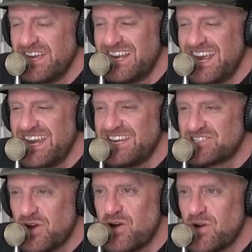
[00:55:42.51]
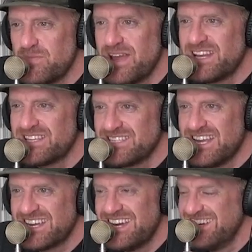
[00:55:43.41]
And it ate his arm and his
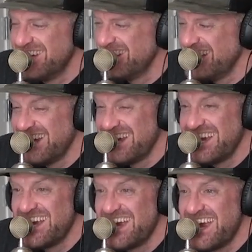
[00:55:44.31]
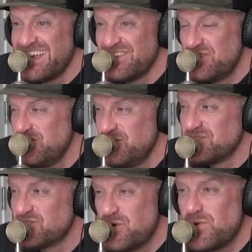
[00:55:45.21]
leg. And the dude
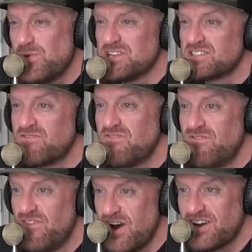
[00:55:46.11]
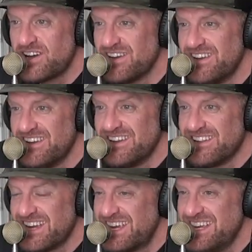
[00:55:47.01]
is cool as fuck.
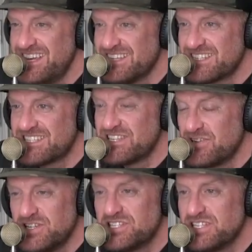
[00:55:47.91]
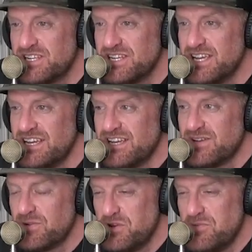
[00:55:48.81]
Like he is seriously,
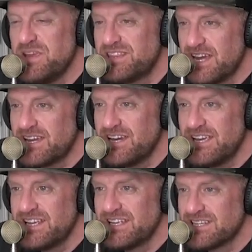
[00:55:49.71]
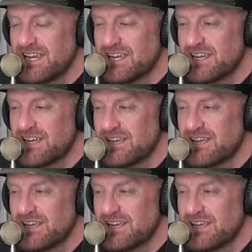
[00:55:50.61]
when you meet that guy, he's like,